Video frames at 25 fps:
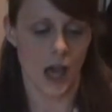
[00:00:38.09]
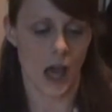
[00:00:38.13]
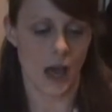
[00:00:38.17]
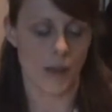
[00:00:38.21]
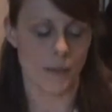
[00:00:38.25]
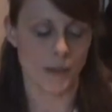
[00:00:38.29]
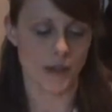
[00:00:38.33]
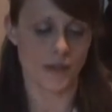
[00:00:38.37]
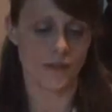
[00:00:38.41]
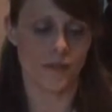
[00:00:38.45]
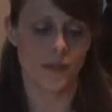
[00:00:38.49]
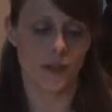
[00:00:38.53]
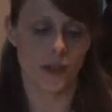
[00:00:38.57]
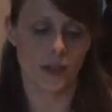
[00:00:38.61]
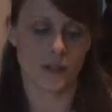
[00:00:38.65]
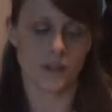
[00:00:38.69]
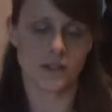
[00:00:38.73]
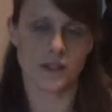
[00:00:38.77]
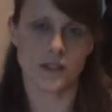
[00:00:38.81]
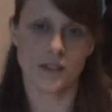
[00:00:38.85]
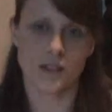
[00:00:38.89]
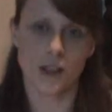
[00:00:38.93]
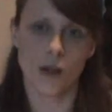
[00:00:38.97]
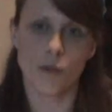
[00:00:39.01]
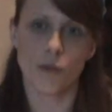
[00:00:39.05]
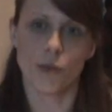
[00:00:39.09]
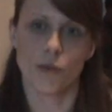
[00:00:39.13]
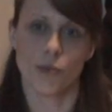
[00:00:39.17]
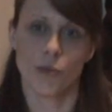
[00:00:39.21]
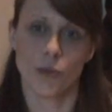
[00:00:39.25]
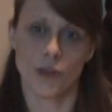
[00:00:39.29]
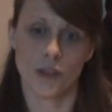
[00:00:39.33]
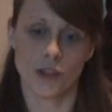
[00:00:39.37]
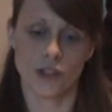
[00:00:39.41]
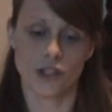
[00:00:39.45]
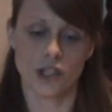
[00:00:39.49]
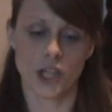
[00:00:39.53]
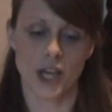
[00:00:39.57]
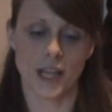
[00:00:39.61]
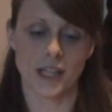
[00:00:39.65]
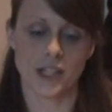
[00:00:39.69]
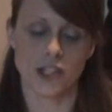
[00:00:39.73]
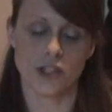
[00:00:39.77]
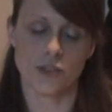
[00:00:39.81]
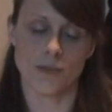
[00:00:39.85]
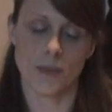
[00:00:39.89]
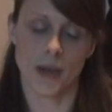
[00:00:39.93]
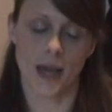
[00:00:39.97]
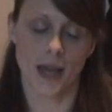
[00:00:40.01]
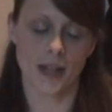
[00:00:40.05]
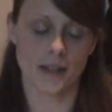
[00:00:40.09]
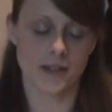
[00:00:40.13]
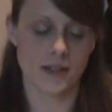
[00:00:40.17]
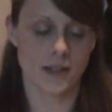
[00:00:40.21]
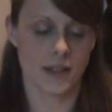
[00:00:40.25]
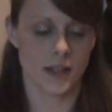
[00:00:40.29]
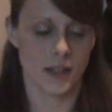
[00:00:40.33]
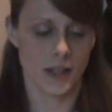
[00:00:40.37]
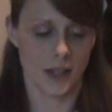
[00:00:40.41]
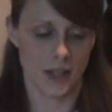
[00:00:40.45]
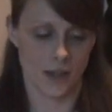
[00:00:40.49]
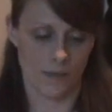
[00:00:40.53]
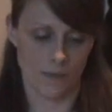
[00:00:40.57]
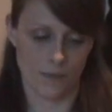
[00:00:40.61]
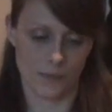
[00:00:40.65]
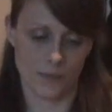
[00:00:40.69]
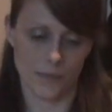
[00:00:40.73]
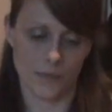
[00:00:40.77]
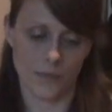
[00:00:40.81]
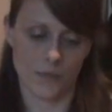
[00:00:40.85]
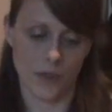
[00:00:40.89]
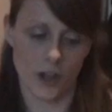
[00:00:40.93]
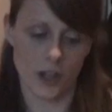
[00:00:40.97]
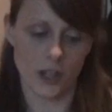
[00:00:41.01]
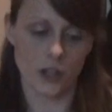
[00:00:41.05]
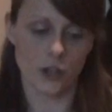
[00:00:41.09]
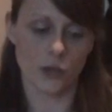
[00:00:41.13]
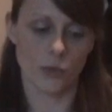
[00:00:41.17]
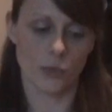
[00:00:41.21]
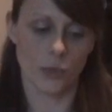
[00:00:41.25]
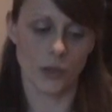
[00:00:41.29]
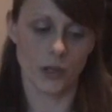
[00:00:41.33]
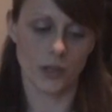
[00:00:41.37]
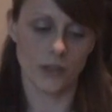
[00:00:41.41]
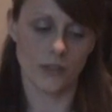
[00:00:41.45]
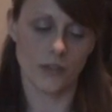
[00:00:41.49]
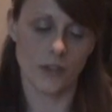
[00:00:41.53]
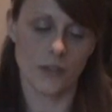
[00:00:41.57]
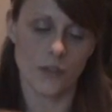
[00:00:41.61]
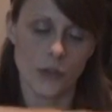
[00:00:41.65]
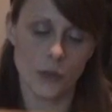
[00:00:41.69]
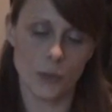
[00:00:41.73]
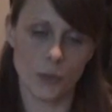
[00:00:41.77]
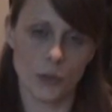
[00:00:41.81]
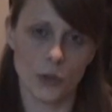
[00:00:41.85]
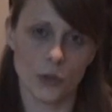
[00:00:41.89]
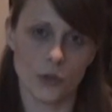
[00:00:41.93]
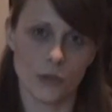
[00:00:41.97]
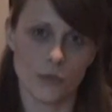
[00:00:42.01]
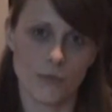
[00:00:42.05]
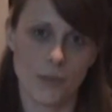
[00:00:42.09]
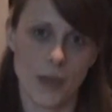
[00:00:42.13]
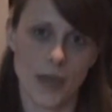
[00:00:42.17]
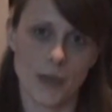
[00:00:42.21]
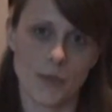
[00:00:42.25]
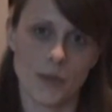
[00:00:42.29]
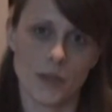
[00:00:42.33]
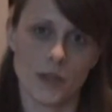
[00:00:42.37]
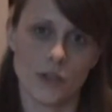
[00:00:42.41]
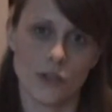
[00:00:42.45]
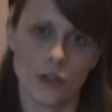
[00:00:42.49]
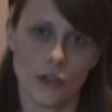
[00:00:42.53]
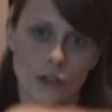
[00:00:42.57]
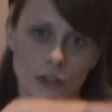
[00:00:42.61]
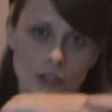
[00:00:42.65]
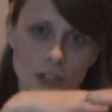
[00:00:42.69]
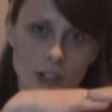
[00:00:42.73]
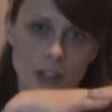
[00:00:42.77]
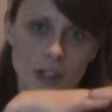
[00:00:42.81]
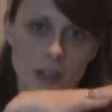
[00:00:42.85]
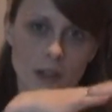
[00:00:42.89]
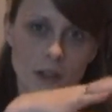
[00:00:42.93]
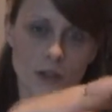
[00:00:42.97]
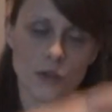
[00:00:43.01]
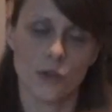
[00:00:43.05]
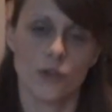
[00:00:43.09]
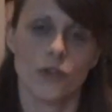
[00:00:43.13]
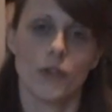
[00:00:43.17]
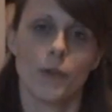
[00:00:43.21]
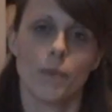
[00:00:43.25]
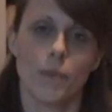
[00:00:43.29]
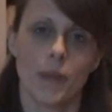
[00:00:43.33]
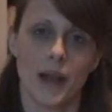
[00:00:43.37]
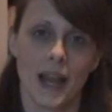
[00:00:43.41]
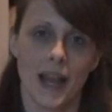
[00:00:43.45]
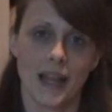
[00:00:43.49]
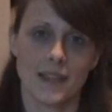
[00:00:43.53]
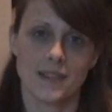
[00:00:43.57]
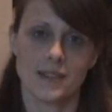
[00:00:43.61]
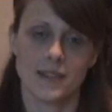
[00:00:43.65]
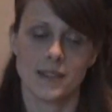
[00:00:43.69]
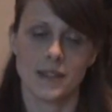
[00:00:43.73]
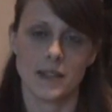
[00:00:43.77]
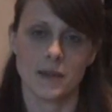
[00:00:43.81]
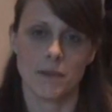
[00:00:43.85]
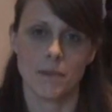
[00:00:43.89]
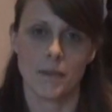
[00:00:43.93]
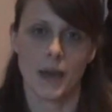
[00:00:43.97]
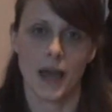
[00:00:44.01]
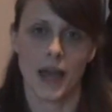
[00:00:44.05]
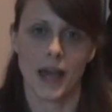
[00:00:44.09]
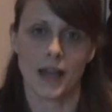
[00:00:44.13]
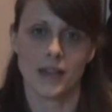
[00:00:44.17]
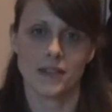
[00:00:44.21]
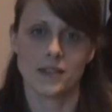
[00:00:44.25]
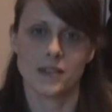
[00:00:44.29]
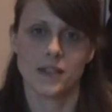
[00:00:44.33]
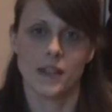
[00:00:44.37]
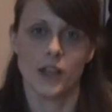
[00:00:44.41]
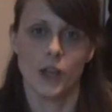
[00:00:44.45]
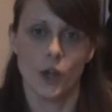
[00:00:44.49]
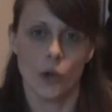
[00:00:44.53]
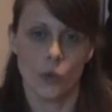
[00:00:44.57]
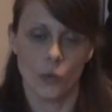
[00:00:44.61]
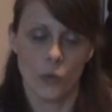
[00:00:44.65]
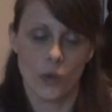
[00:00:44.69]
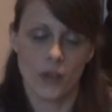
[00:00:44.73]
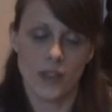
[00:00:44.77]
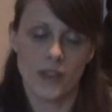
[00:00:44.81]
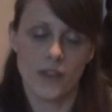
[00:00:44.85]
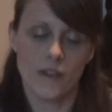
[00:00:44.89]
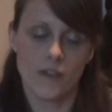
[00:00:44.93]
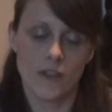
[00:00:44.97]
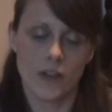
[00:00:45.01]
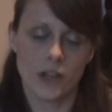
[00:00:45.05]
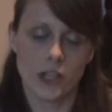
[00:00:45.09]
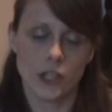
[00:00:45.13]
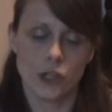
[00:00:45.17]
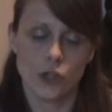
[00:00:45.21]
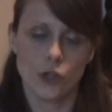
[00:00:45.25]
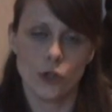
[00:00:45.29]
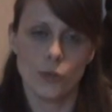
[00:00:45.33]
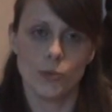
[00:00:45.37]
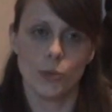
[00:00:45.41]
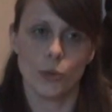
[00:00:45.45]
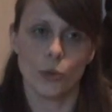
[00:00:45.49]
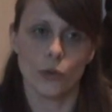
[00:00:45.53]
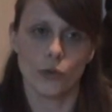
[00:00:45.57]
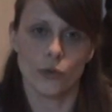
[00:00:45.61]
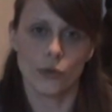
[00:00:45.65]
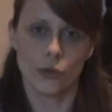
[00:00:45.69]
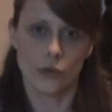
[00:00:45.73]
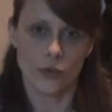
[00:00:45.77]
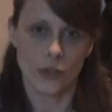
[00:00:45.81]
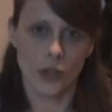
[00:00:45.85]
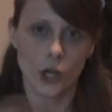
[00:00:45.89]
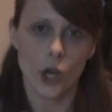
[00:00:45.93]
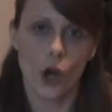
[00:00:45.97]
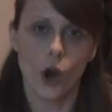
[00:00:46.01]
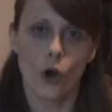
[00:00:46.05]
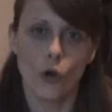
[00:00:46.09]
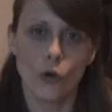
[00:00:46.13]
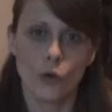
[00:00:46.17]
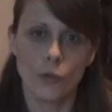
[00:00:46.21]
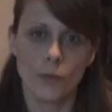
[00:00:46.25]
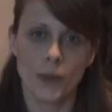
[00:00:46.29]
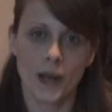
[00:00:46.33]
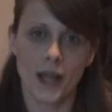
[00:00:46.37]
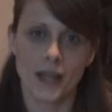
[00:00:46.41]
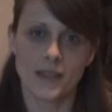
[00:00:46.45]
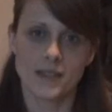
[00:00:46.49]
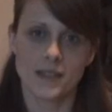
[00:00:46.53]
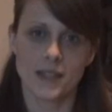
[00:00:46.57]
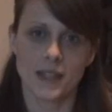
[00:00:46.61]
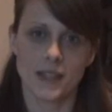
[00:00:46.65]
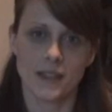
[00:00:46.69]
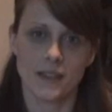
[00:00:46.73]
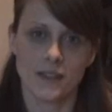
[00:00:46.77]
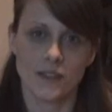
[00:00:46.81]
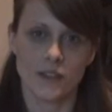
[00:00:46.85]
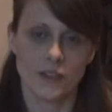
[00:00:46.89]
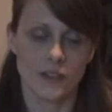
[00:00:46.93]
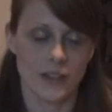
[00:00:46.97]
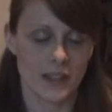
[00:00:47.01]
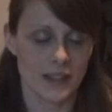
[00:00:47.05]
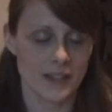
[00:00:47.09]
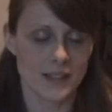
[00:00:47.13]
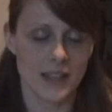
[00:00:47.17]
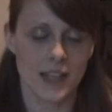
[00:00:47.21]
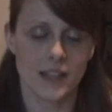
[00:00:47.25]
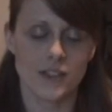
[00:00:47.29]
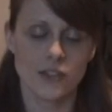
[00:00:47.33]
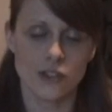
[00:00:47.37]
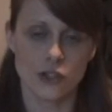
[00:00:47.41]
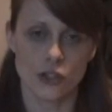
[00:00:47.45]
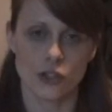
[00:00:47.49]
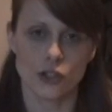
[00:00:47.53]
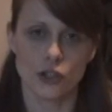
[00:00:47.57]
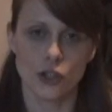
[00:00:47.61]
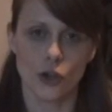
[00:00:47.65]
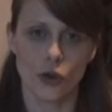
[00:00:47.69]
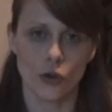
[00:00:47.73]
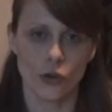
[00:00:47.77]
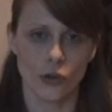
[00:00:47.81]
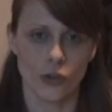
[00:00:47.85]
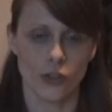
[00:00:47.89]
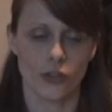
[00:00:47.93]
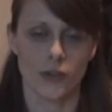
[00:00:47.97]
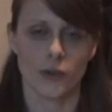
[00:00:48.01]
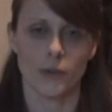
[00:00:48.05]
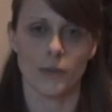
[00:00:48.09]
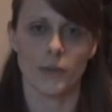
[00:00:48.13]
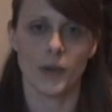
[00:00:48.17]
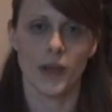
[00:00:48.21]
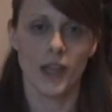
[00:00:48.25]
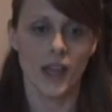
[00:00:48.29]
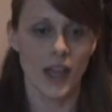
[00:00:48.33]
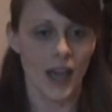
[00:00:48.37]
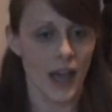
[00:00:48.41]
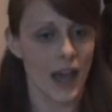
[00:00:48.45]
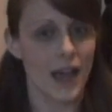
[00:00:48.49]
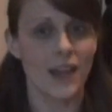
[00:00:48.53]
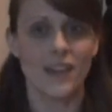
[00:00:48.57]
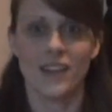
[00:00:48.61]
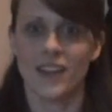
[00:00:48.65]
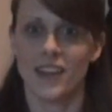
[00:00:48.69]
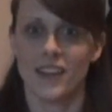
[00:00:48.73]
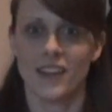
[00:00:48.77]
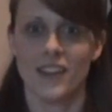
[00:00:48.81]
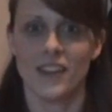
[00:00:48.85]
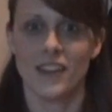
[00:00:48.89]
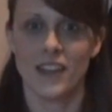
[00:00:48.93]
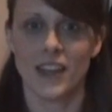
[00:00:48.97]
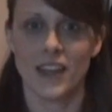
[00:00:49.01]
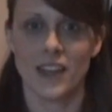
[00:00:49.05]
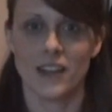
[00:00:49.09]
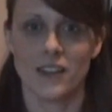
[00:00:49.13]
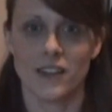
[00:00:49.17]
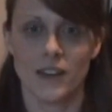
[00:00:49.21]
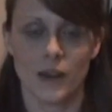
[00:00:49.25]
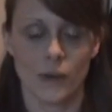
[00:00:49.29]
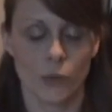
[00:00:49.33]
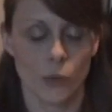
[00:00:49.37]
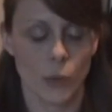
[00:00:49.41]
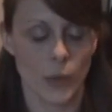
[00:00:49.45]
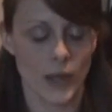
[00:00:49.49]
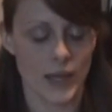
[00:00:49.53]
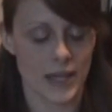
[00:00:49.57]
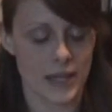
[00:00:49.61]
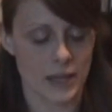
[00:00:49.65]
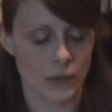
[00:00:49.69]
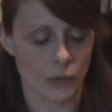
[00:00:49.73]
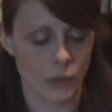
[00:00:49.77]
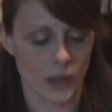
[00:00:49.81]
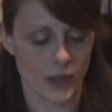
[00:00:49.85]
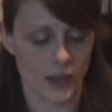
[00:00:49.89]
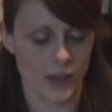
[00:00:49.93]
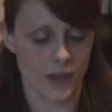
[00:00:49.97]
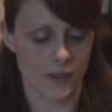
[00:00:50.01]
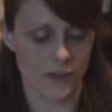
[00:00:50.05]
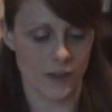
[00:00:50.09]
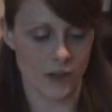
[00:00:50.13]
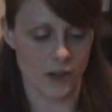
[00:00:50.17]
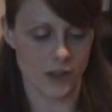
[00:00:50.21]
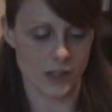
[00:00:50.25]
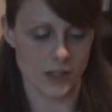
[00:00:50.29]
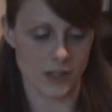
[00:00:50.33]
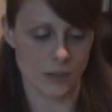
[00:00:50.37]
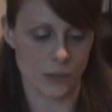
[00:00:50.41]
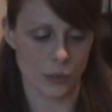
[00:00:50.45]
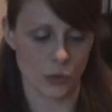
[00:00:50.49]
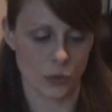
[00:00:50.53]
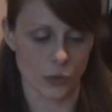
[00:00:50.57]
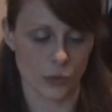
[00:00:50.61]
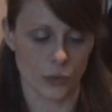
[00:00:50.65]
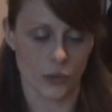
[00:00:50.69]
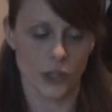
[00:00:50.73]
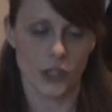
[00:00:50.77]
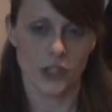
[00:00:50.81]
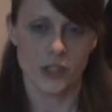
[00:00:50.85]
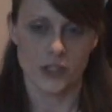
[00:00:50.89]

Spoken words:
I mean, to start with the change mat, very good if you put babies onto the sort of the plastic mats, when they're very newborn, sort of the cold plastic, it tends to shock them, and then they end up weeing when they're very small.